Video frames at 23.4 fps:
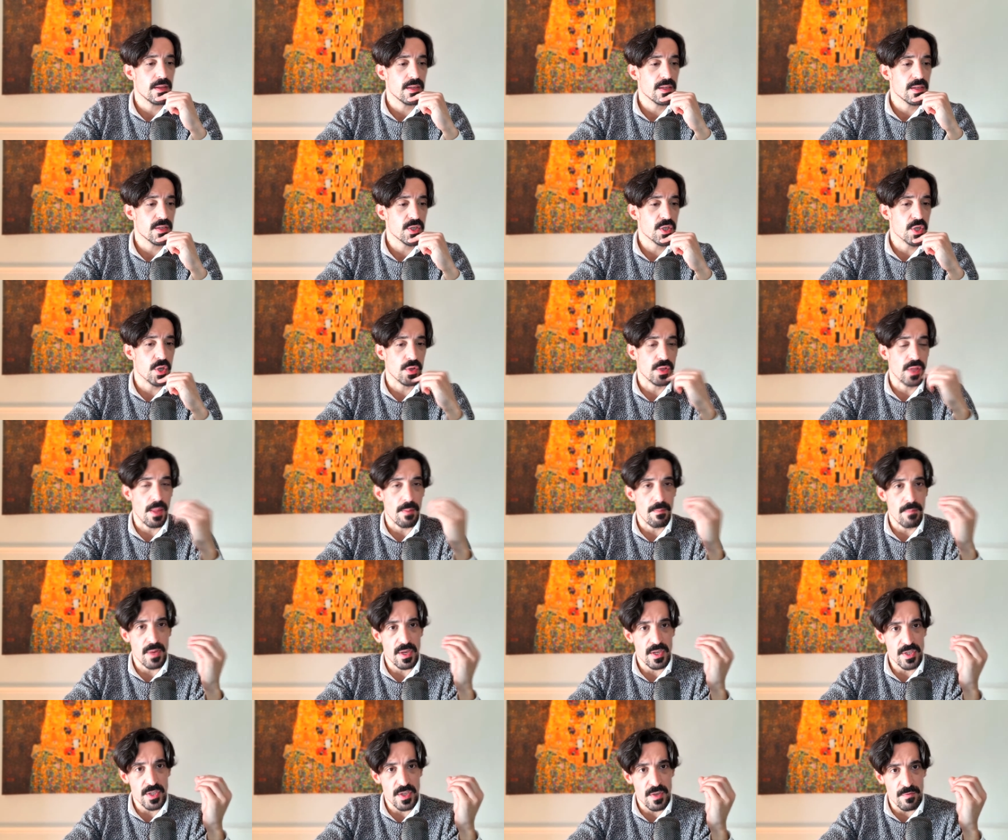So that
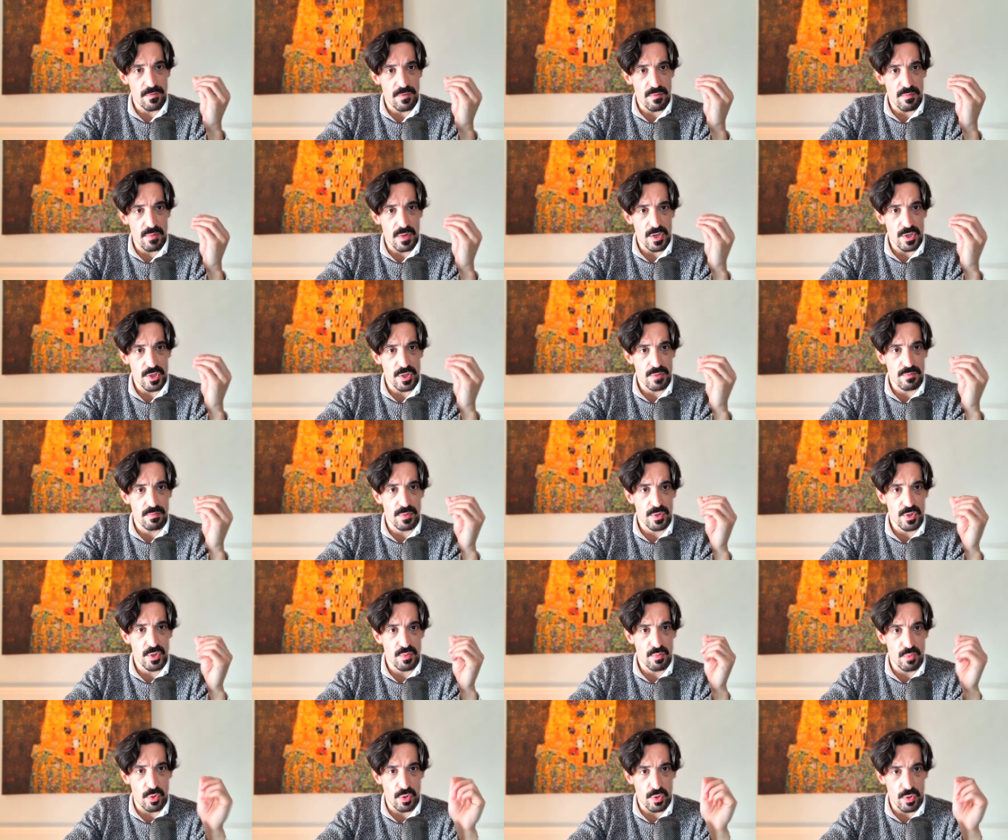makes the information
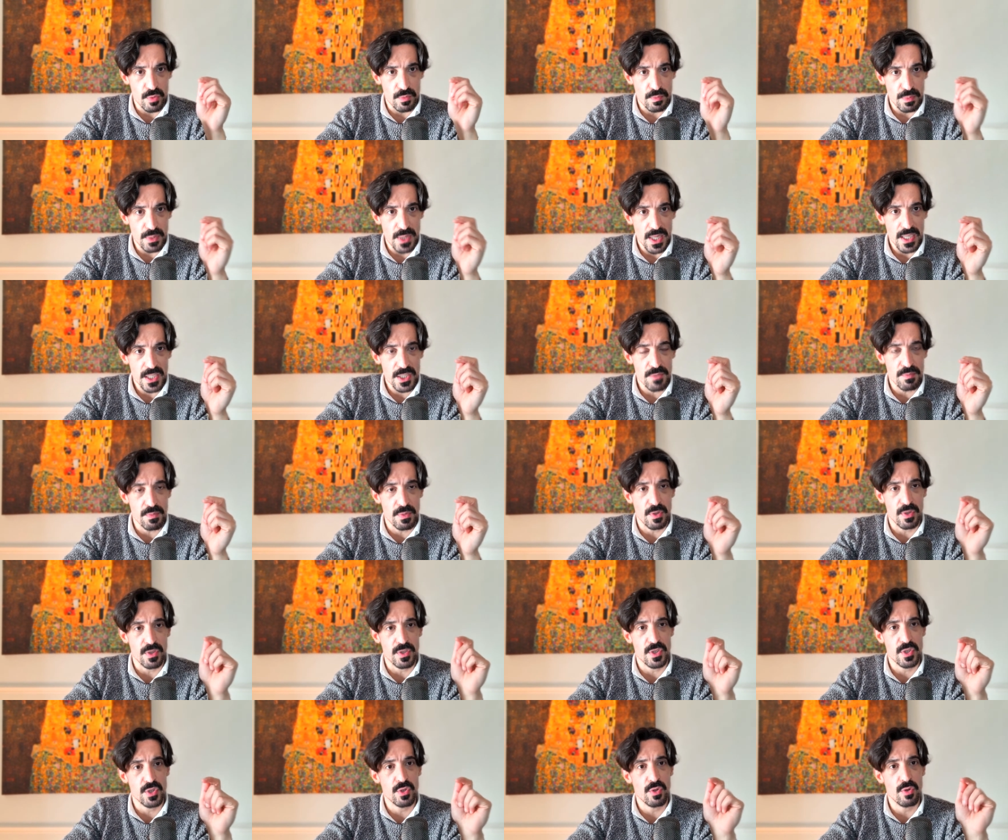much more complex,
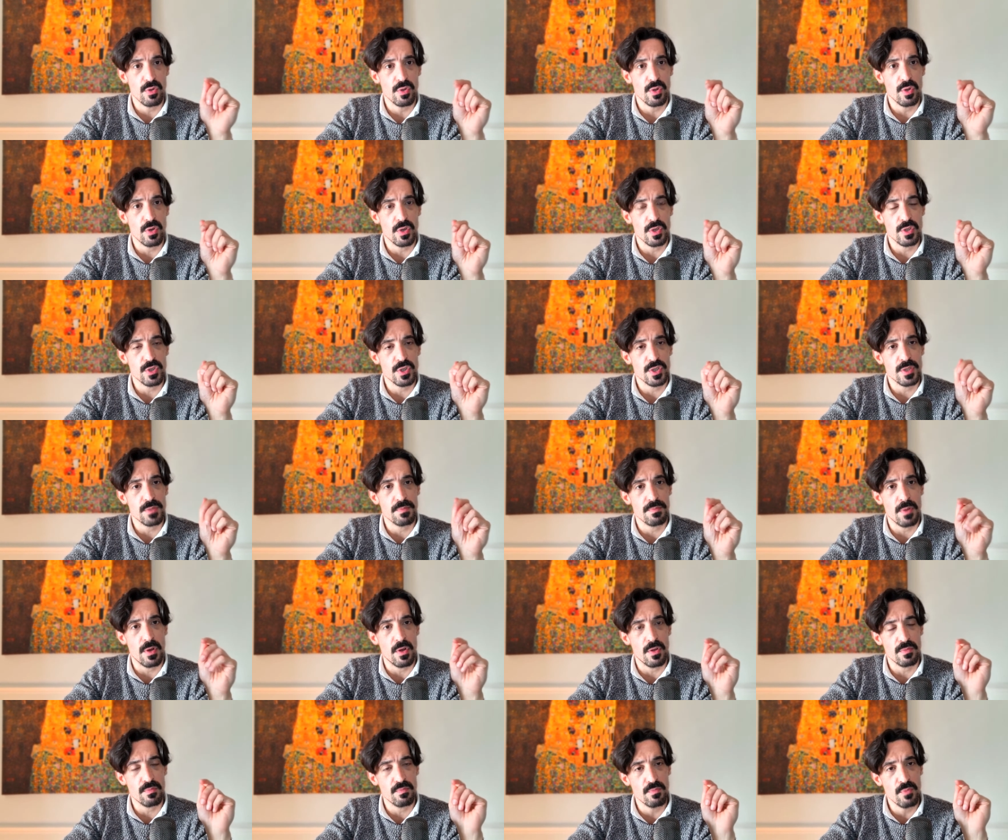because it's no longer just
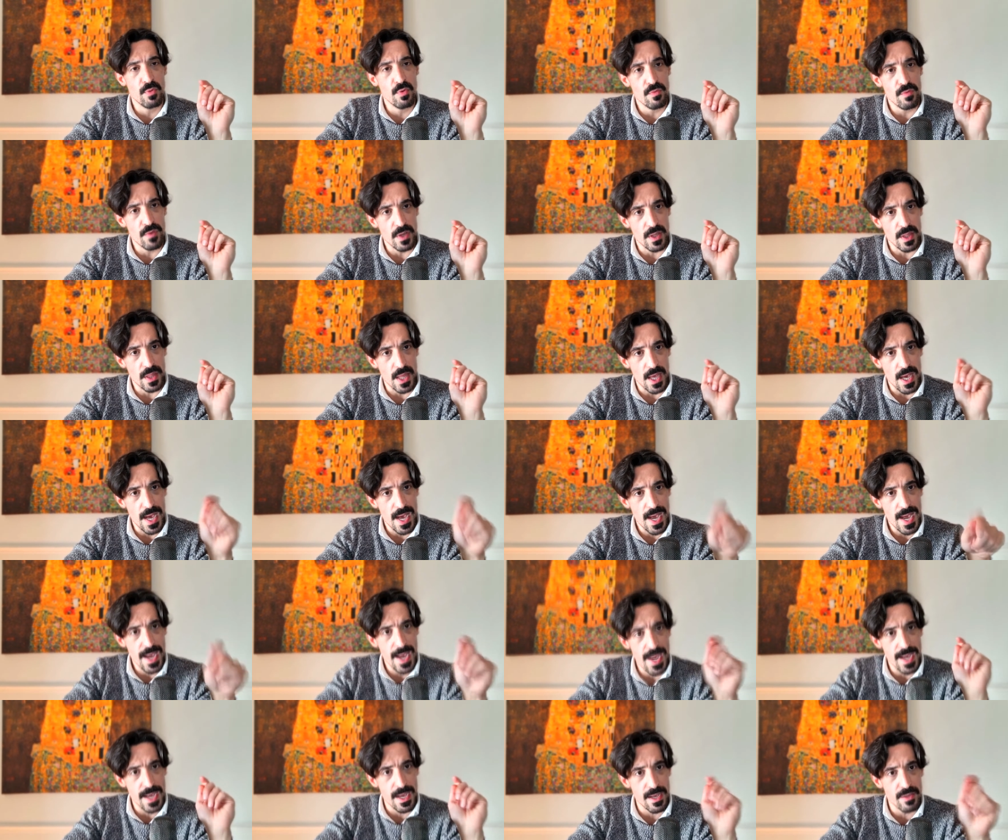about moving the
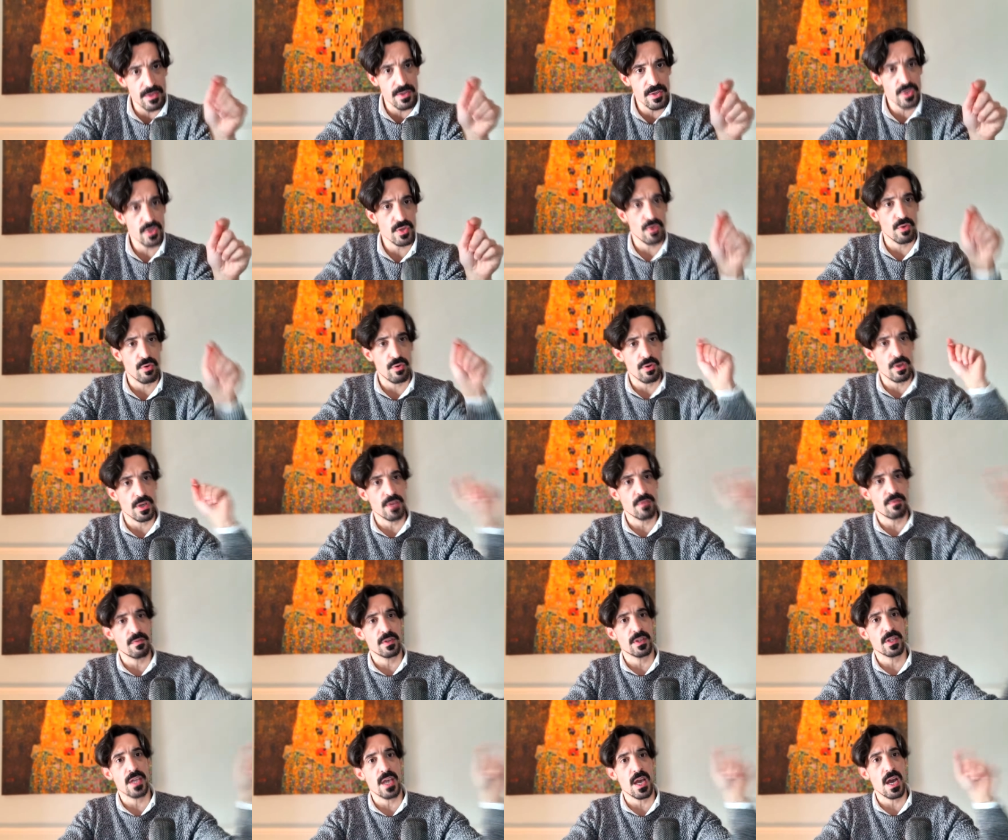hand or
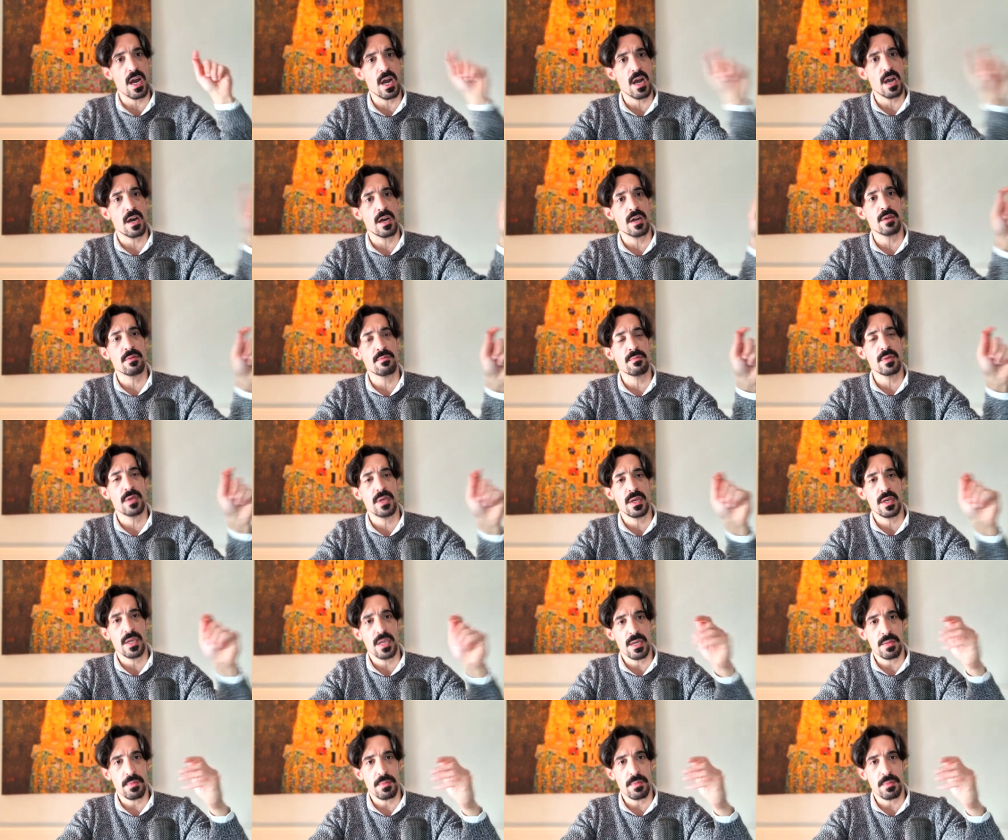even the arm.